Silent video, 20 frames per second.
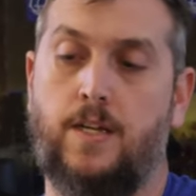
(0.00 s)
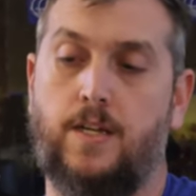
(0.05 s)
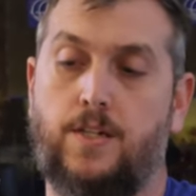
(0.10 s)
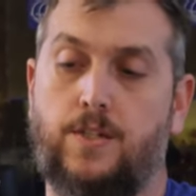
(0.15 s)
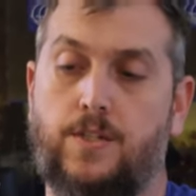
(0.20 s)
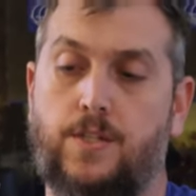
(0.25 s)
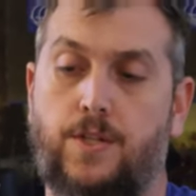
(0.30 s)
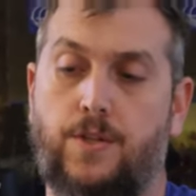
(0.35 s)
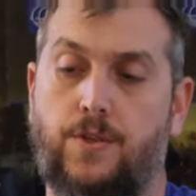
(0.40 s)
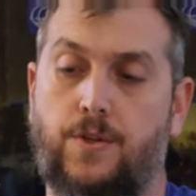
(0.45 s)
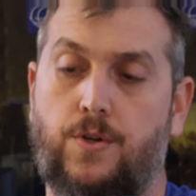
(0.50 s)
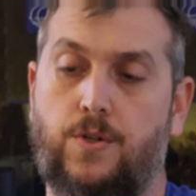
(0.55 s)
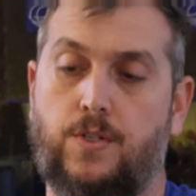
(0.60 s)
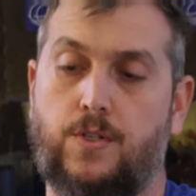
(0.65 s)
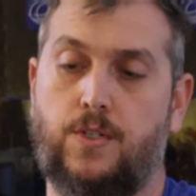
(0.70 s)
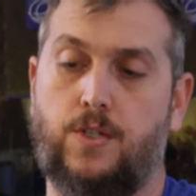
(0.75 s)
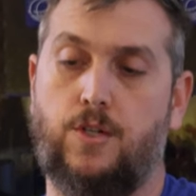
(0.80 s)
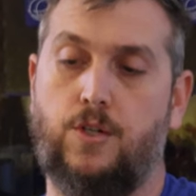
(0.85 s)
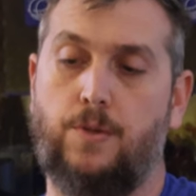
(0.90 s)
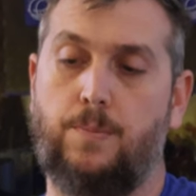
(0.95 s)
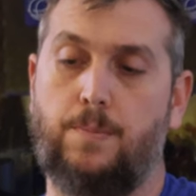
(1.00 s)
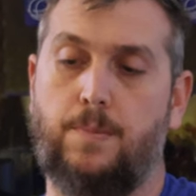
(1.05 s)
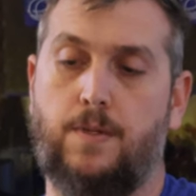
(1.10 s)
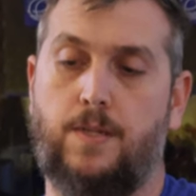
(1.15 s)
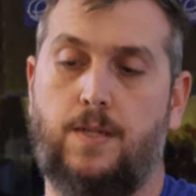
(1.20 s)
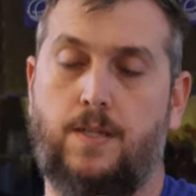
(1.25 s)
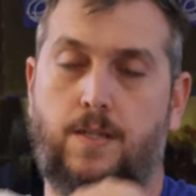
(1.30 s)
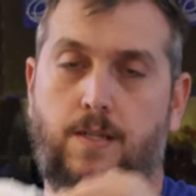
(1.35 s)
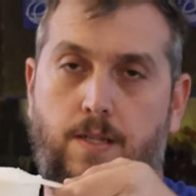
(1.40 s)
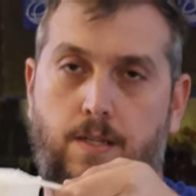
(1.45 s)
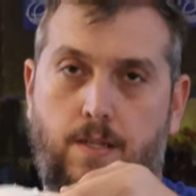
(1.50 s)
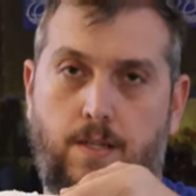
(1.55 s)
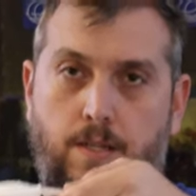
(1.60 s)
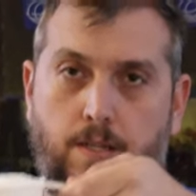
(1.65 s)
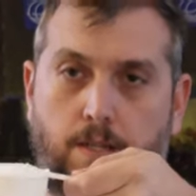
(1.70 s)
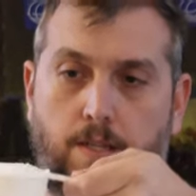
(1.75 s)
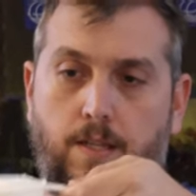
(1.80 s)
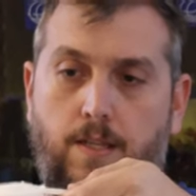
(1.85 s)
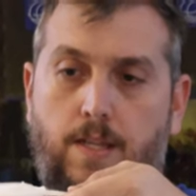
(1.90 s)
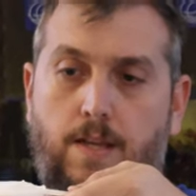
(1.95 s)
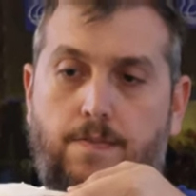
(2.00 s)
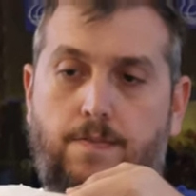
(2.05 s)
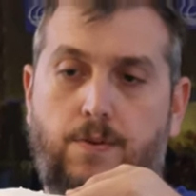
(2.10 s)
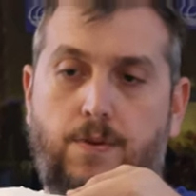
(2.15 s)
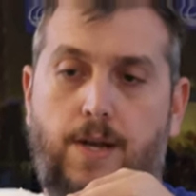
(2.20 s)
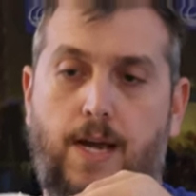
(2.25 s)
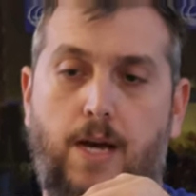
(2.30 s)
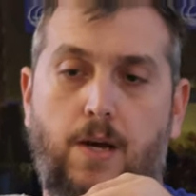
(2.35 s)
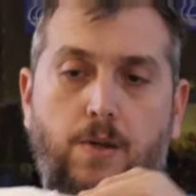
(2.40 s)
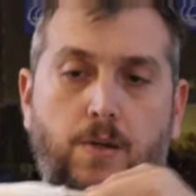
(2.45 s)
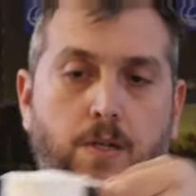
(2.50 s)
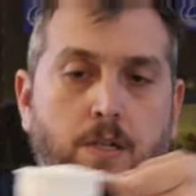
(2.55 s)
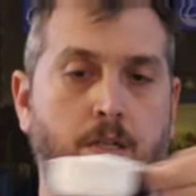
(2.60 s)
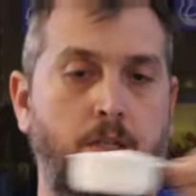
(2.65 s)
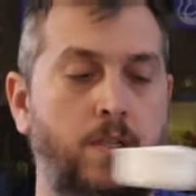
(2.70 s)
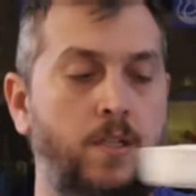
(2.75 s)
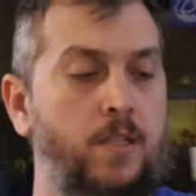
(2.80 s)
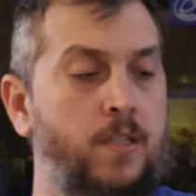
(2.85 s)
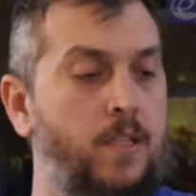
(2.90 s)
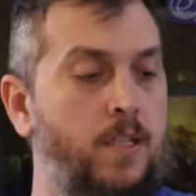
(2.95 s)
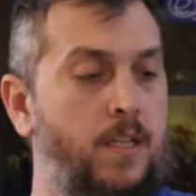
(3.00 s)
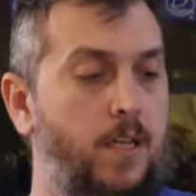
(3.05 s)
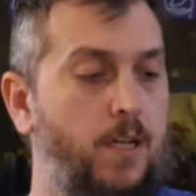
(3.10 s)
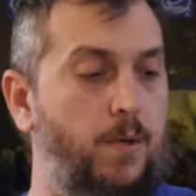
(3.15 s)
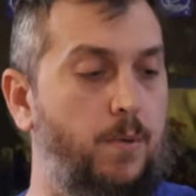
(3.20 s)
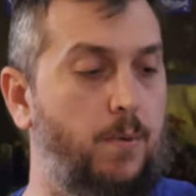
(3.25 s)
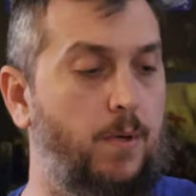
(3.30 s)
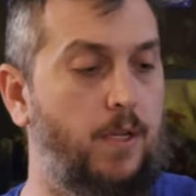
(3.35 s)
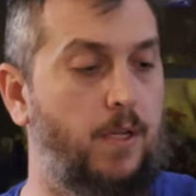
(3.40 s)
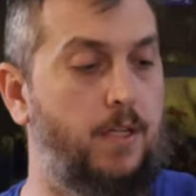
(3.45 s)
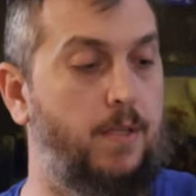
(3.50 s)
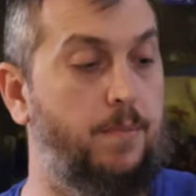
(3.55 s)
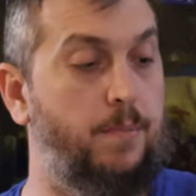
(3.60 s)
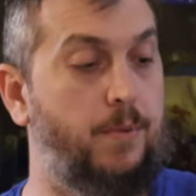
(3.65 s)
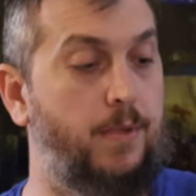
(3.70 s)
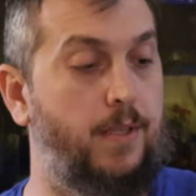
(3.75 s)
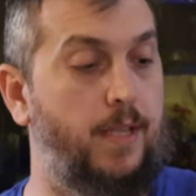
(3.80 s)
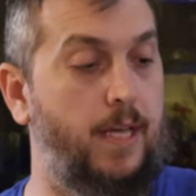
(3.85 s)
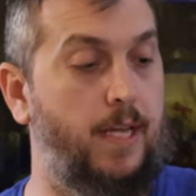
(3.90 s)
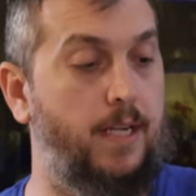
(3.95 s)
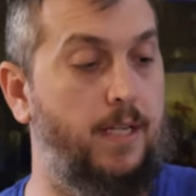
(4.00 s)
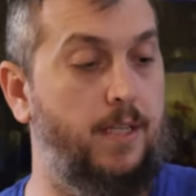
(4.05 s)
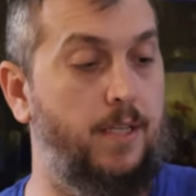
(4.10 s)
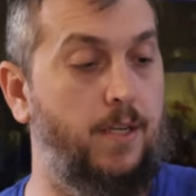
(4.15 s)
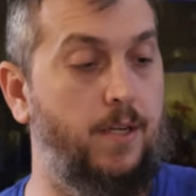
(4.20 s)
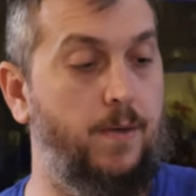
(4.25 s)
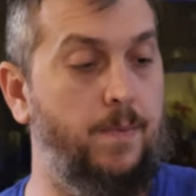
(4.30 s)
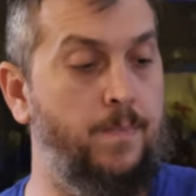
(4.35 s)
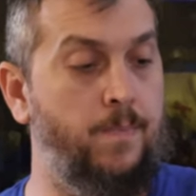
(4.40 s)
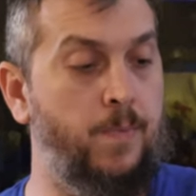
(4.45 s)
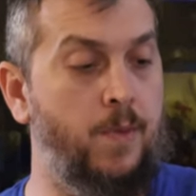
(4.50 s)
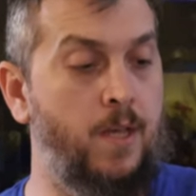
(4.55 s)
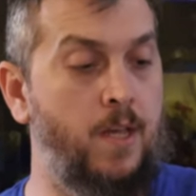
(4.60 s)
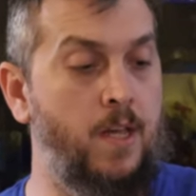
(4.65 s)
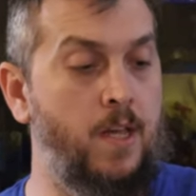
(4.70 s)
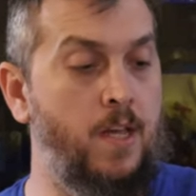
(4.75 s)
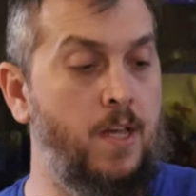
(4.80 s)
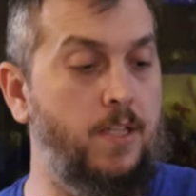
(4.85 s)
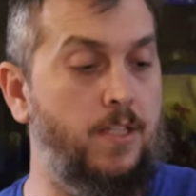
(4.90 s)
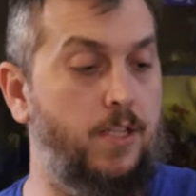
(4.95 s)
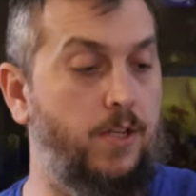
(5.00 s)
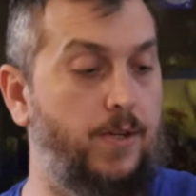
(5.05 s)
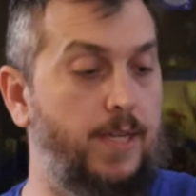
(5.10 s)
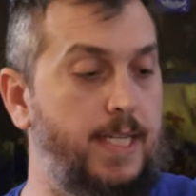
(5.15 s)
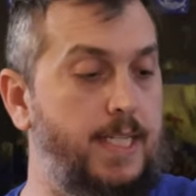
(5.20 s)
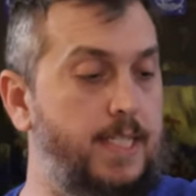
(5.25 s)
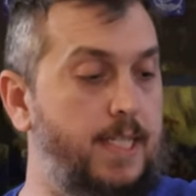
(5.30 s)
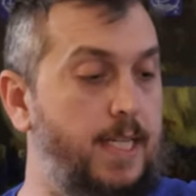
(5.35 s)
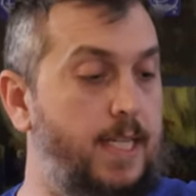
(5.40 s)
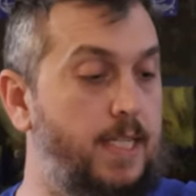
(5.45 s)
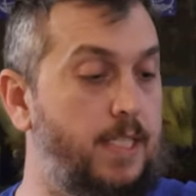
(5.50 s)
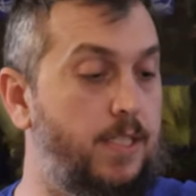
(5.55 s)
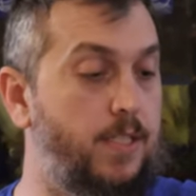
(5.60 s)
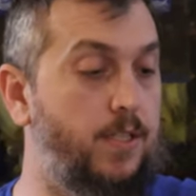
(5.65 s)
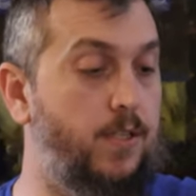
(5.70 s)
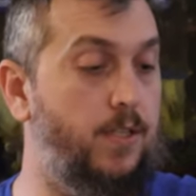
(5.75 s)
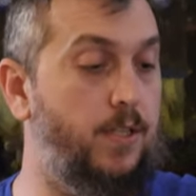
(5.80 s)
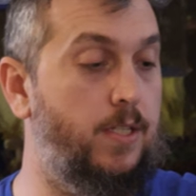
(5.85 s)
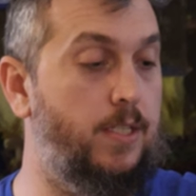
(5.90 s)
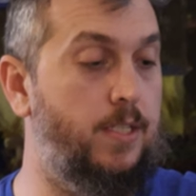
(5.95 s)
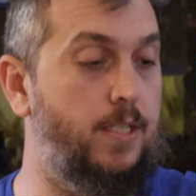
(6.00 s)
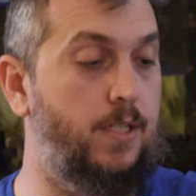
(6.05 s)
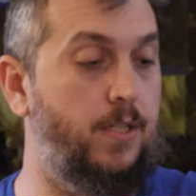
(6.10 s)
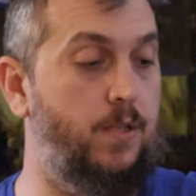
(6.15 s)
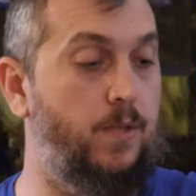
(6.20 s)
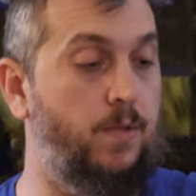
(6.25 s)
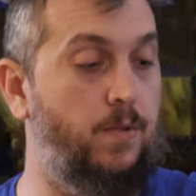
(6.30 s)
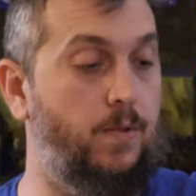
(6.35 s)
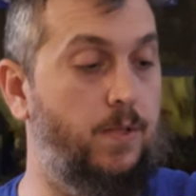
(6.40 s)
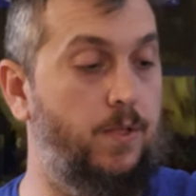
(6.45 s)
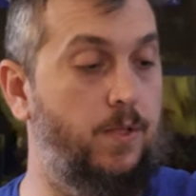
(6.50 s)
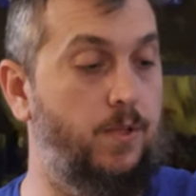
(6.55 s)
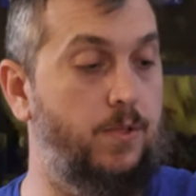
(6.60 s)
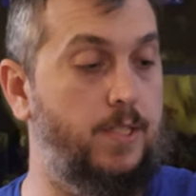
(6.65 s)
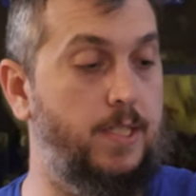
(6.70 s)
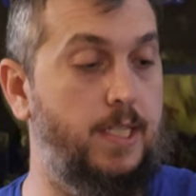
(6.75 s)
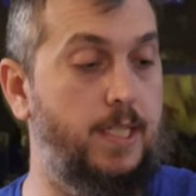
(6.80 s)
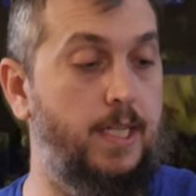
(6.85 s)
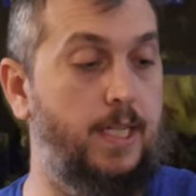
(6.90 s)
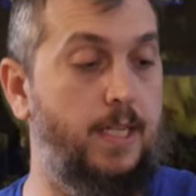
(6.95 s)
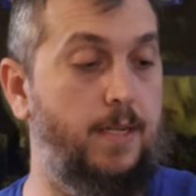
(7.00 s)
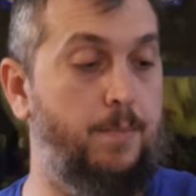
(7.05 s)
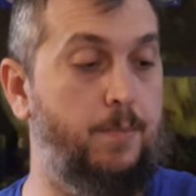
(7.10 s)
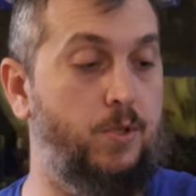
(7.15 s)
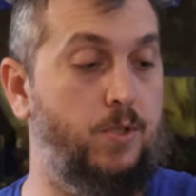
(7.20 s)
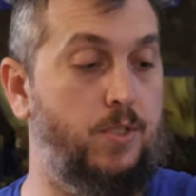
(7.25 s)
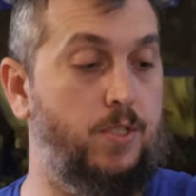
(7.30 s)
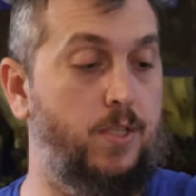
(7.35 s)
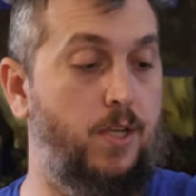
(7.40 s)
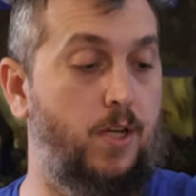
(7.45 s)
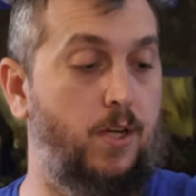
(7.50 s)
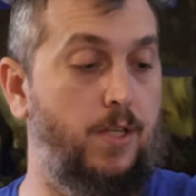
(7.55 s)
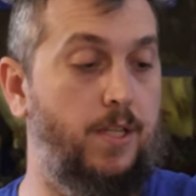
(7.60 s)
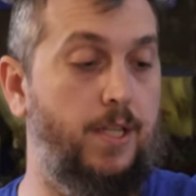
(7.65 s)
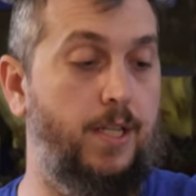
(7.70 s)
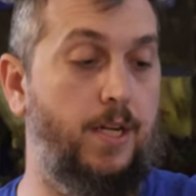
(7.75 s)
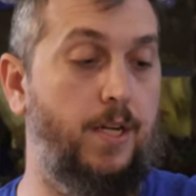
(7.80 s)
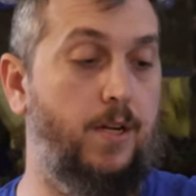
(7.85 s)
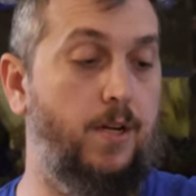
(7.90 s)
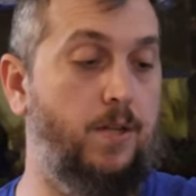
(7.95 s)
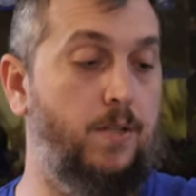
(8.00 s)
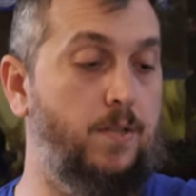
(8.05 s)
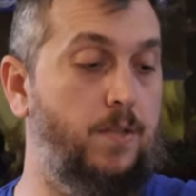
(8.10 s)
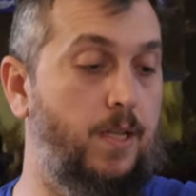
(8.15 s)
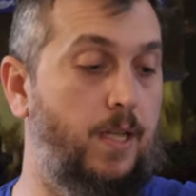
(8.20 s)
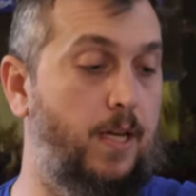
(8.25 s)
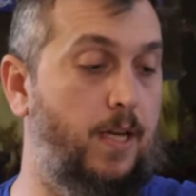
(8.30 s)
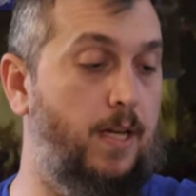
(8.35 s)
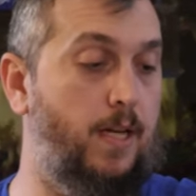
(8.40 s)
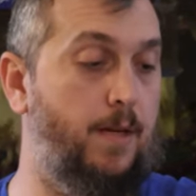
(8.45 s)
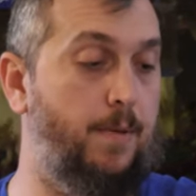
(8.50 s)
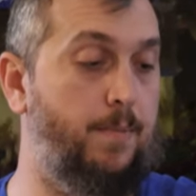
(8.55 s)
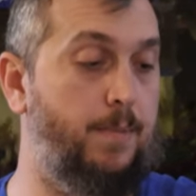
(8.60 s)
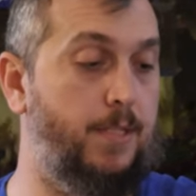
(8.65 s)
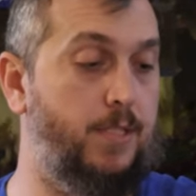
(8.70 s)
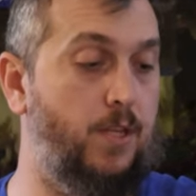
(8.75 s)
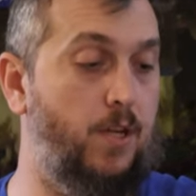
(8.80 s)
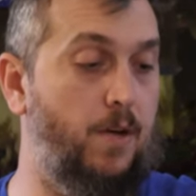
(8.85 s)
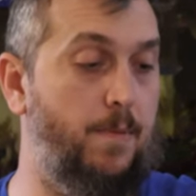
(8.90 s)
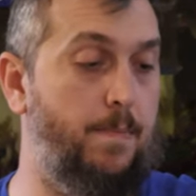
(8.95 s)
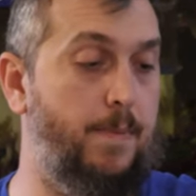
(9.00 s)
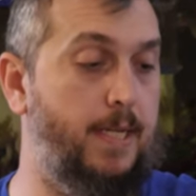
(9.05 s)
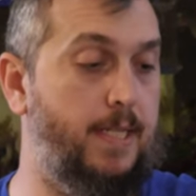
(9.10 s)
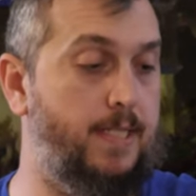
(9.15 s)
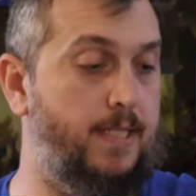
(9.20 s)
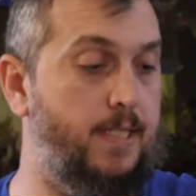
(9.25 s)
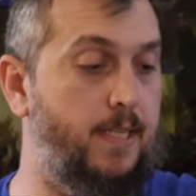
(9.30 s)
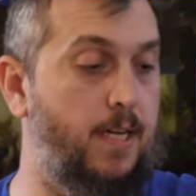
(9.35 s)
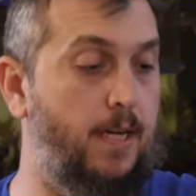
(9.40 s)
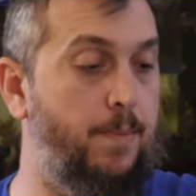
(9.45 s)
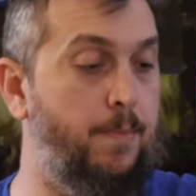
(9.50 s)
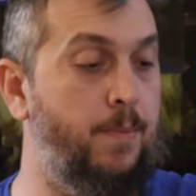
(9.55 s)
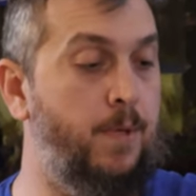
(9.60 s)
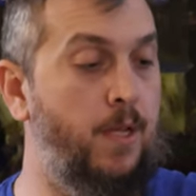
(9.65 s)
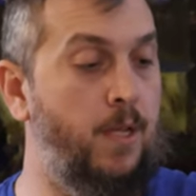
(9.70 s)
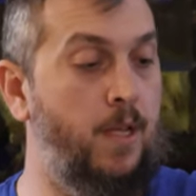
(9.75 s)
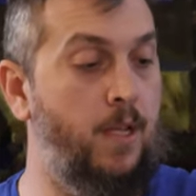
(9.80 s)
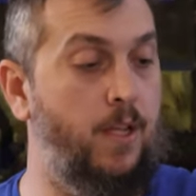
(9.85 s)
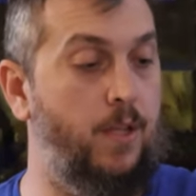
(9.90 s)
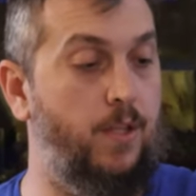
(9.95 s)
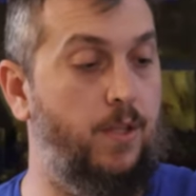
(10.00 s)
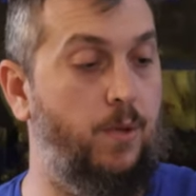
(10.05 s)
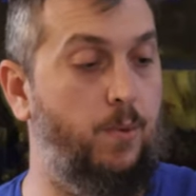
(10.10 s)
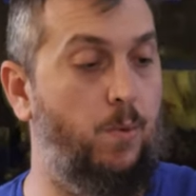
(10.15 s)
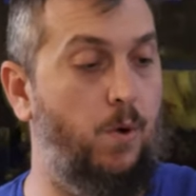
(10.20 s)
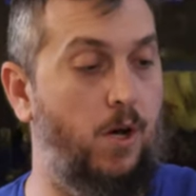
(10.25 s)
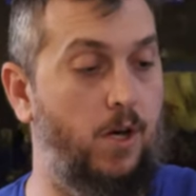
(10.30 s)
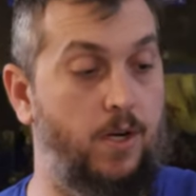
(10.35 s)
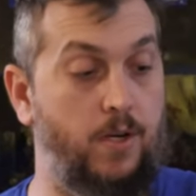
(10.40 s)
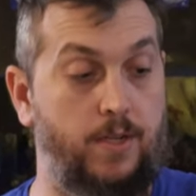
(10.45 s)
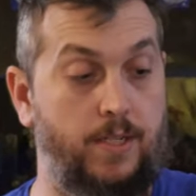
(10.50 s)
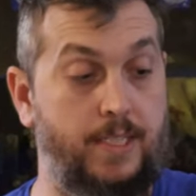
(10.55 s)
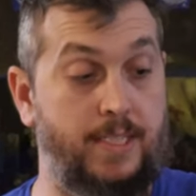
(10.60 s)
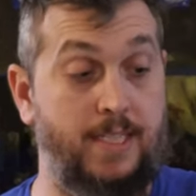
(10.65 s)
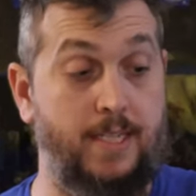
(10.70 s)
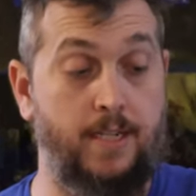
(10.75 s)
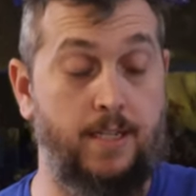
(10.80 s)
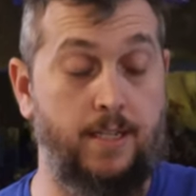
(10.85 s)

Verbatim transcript: Here's the third scoop, leveled out. We're gonna put that in there. So easy answer until you don't see any more salt in there. Um, it's all mixed up. The water is